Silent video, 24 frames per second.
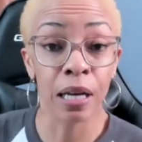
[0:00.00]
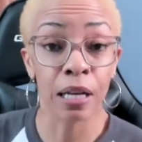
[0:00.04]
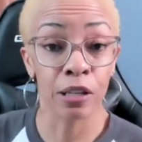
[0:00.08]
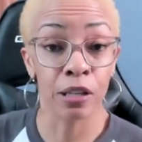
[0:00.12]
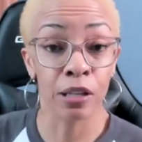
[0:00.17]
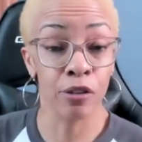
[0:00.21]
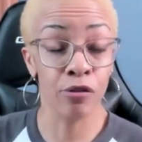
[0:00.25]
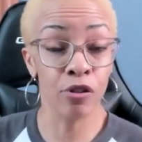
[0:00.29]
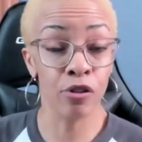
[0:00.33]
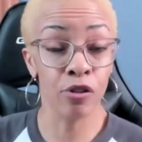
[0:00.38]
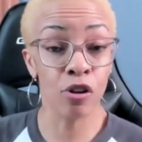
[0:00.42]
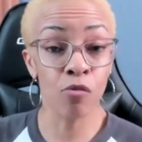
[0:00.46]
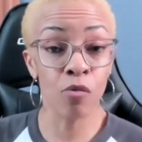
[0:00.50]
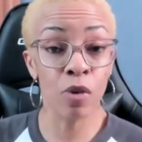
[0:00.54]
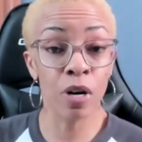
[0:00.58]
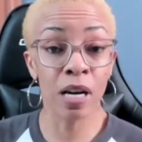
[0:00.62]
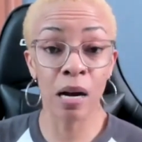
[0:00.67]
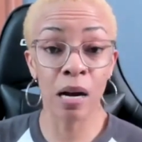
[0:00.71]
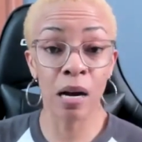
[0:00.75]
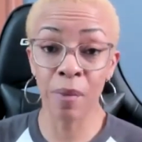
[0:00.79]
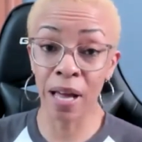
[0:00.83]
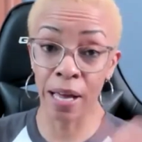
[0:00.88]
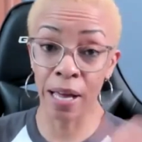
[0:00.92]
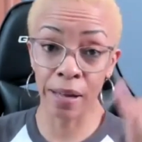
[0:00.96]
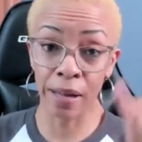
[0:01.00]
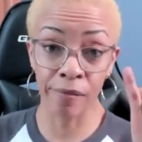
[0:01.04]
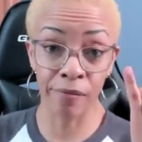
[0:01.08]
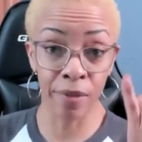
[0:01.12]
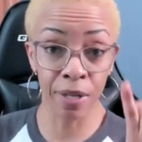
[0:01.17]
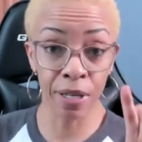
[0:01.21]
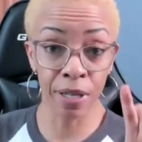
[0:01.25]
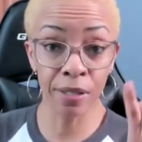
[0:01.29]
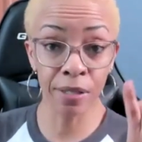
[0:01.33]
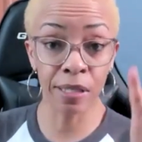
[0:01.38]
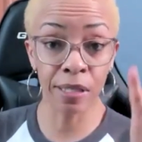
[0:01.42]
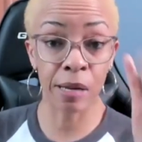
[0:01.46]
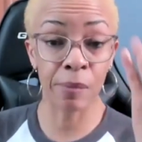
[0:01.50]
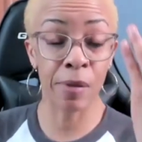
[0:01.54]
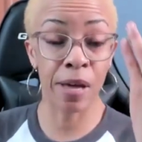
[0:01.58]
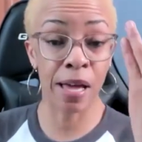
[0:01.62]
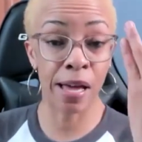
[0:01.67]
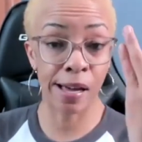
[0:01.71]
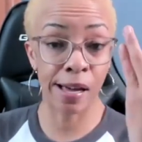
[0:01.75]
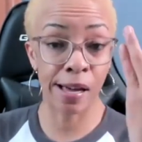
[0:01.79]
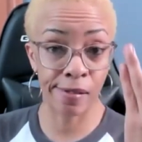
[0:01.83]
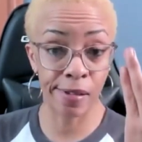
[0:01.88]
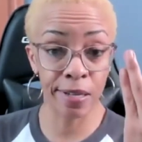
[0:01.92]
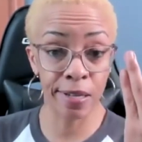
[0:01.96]
You know yeah. what? I'm gonna have this, I'm gonna
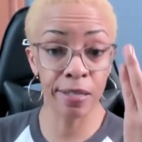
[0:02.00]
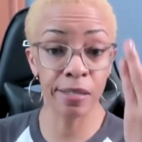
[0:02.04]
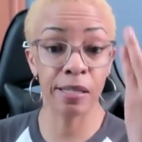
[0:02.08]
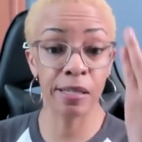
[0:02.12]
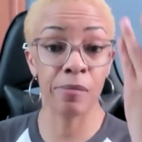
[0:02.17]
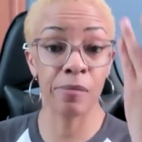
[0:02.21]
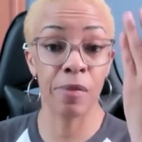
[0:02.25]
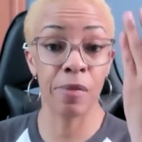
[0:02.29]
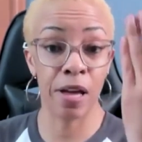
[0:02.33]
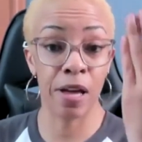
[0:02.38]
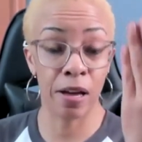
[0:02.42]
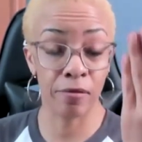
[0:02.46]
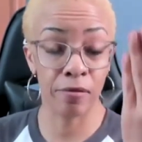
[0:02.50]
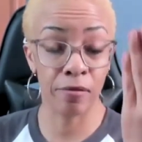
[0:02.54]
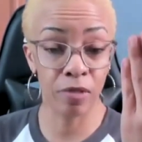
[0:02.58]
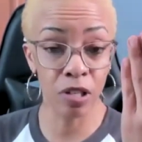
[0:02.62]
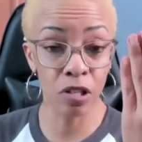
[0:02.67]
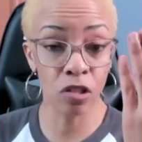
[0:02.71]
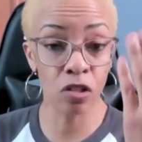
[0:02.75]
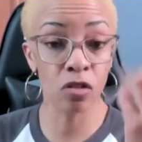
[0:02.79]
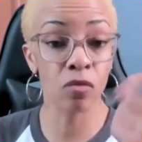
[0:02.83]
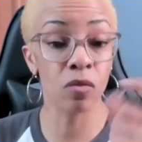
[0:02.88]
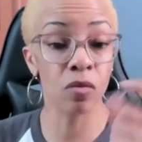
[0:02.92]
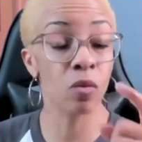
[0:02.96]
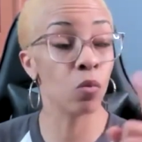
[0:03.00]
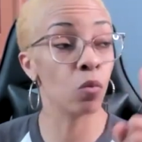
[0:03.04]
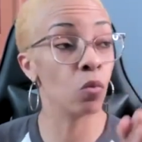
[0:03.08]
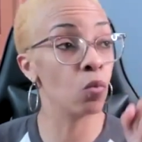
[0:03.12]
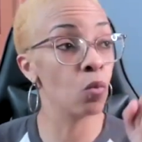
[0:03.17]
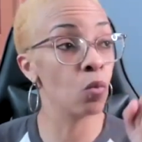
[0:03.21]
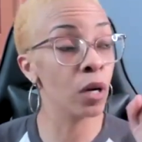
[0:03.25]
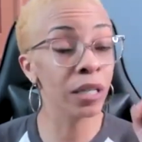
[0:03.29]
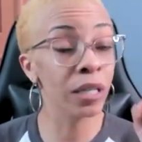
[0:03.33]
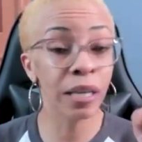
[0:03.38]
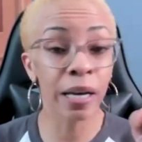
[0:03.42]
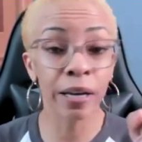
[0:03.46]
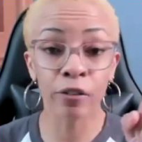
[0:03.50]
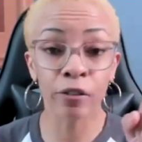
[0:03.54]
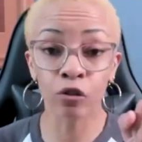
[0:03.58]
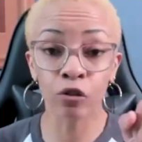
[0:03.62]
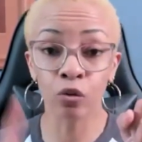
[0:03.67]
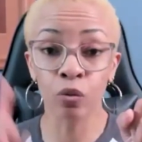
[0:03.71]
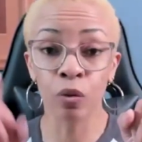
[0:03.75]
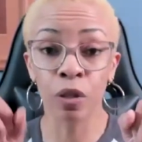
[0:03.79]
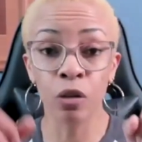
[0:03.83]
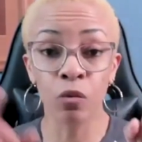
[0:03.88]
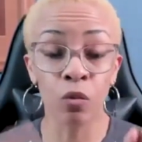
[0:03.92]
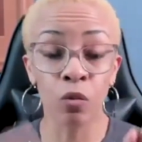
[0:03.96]
have this, I'm gonna have this. So one out of
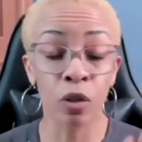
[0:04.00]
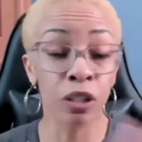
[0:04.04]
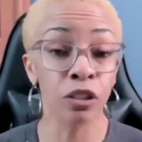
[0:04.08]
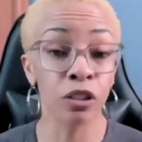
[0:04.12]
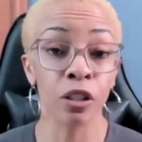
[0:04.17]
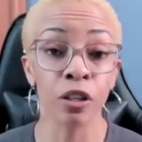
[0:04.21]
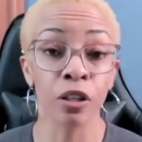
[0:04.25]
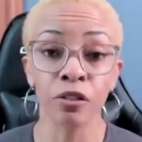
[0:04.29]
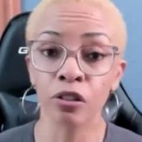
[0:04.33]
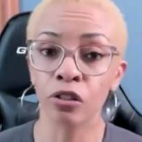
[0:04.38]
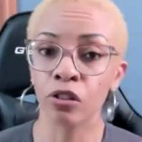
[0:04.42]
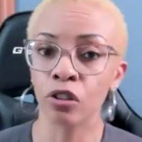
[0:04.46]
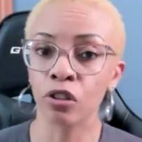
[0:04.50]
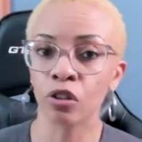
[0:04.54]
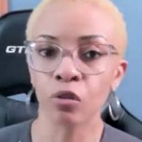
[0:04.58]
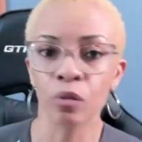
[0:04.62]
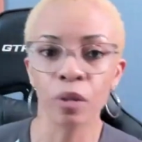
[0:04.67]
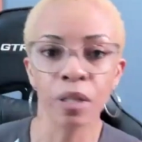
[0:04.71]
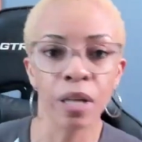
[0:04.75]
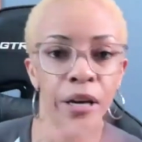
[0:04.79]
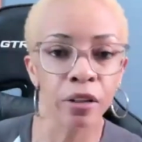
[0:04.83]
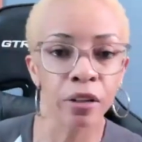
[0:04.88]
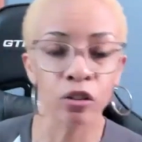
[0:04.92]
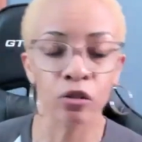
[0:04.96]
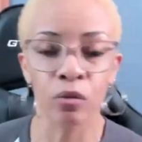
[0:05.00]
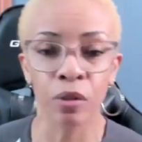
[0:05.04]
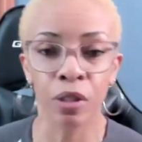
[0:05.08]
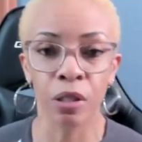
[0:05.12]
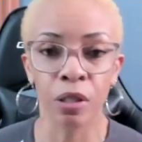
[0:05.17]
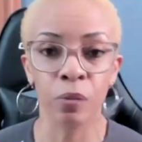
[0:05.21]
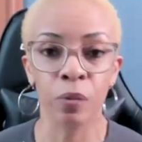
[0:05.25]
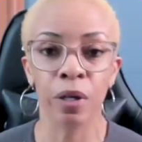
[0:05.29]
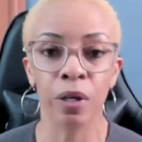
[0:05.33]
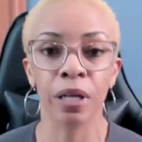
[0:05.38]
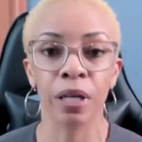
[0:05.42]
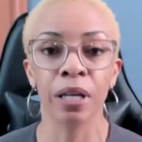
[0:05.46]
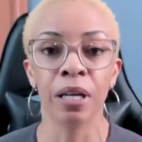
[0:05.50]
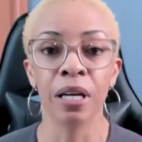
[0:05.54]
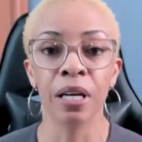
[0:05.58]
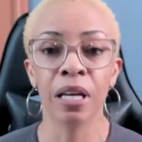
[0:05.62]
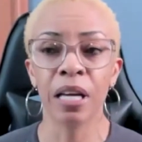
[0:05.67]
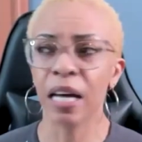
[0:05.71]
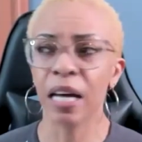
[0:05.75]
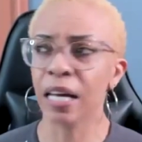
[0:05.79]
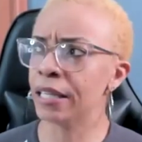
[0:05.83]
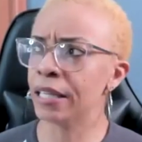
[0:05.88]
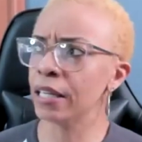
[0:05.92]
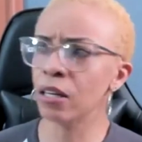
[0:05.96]
21 turned into three out of 21.
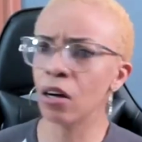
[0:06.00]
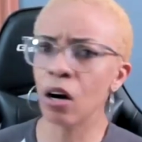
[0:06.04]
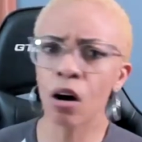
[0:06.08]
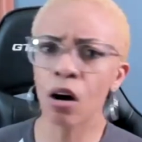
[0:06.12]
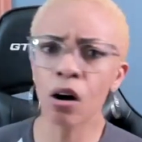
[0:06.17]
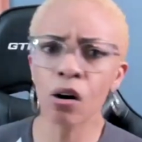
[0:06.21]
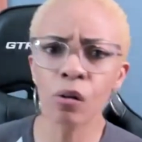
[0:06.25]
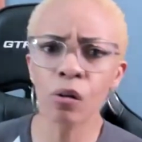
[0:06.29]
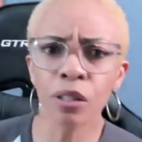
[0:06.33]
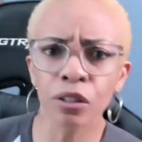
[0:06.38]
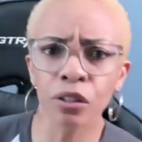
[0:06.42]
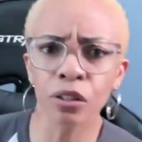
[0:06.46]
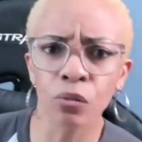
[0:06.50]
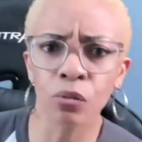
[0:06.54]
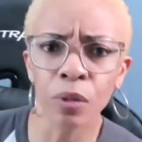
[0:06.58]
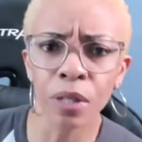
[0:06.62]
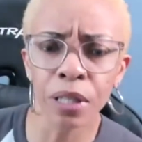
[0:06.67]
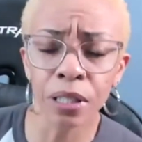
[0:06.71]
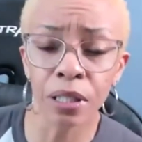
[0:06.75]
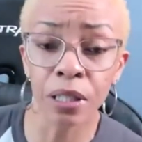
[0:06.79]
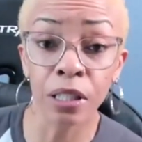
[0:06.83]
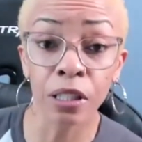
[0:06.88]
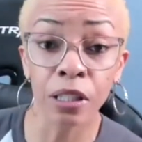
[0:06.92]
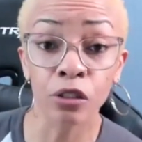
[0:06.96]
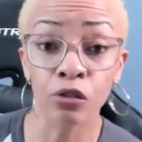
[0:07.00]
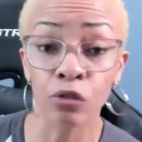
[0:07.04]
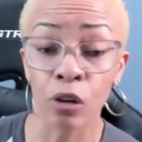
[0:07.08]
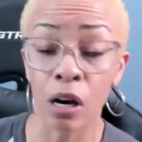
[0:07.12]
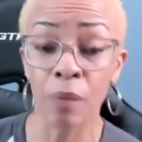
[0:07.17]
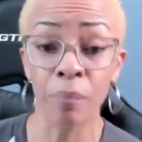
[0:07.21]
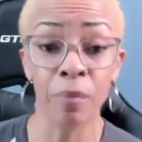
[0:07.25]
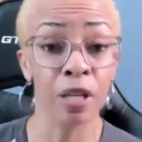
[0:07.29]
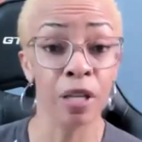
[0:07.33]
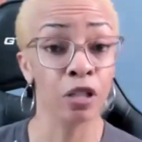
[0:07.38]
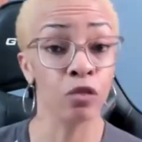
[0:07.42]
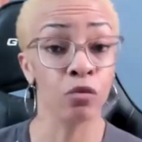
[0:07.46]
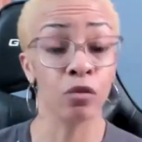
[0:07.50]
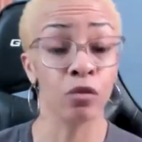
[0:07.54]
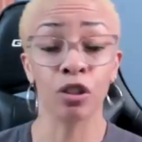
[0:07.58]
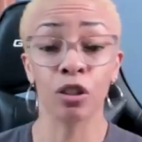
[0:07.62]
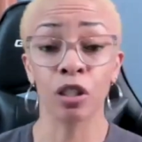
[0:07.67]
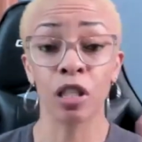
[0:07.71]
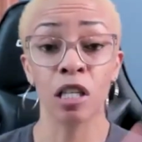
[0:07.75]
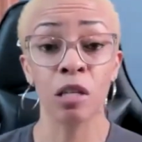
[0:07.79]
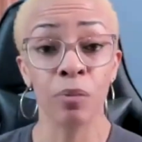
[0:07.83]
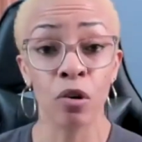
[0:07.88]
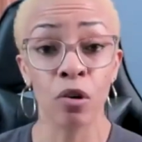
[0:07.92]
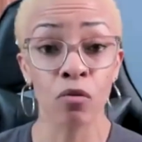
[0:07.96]
And then, oh, it's the weekend, so I may as well just
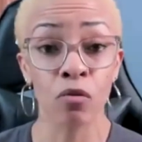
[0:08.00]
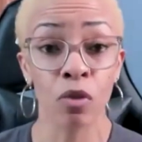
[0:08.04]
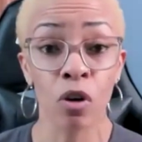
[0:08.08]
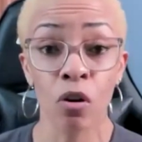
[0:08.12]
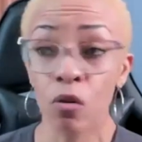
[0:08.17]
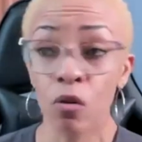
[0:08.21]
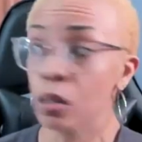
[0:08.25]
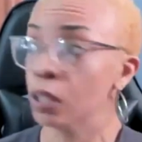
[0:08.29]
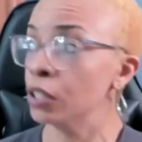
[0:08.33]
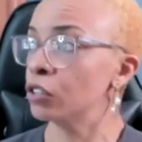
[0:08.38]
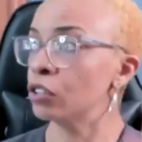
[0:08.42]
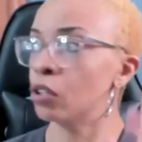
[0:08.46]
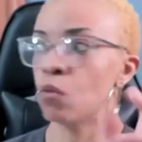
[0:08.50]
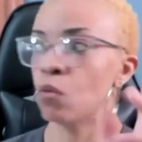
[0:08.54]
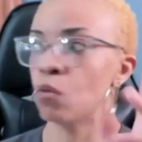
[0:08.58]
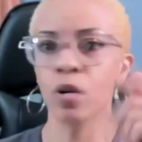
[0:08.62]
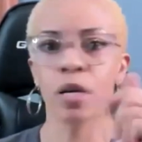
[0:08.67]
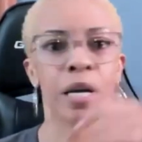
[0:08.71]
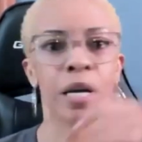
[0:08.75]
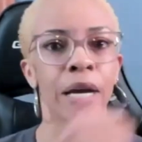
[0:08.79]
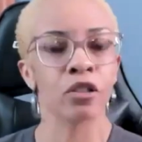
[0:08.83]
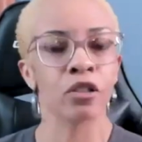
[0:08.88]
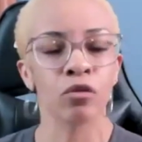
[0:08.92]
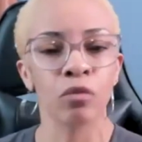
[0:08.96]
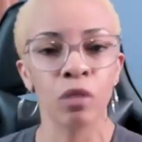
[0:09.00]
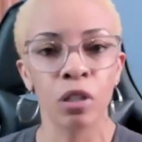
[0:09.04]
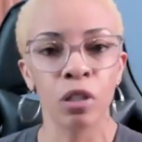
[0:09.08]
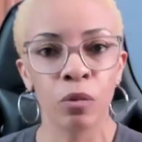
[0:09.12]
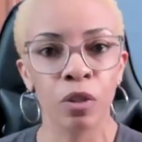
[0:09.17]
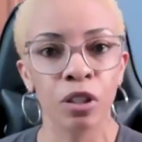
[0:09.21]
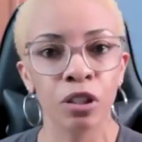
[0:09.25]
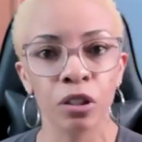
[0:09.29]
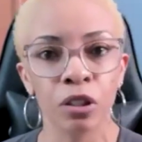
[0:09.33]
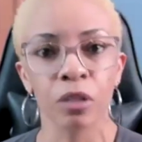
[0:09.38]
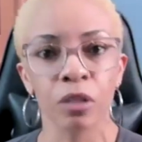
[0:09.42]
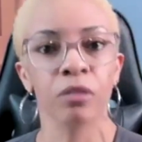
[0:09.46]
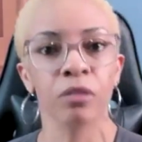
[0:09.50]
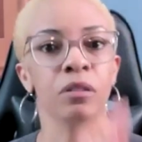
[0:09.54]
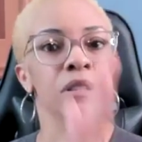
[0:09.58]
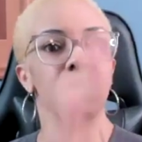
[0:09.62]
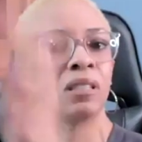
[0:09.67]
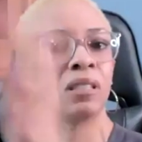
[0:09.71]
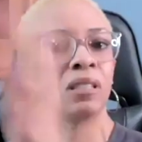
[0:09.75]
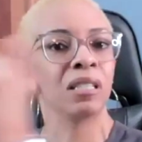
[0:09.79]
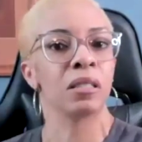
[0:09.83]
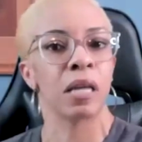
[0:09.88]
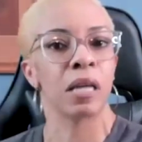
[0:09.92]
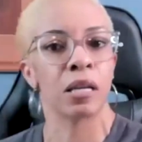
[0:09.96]
keep on going. So one out of 21 turned to
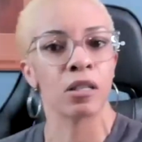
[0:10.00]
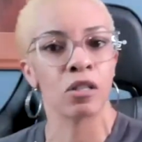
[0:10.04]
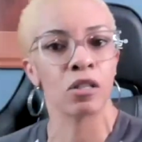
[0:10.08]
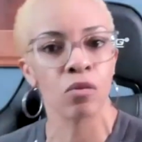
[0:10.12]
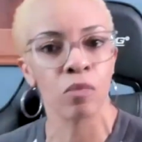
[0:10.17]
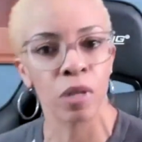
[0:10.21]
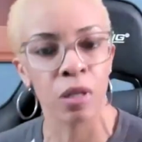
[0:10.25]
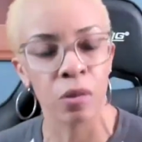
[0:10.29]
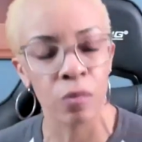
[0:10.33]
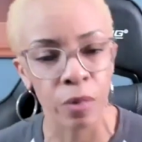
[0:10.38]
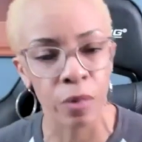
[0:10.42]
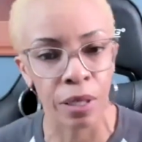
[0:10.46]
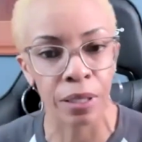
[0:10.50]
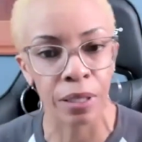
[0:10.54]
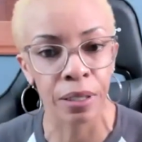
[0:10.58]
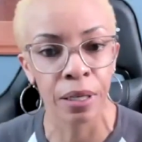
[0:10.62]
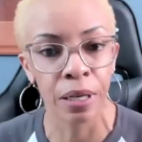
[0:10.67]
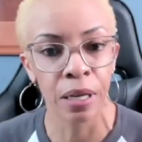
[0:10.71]
six out of 21.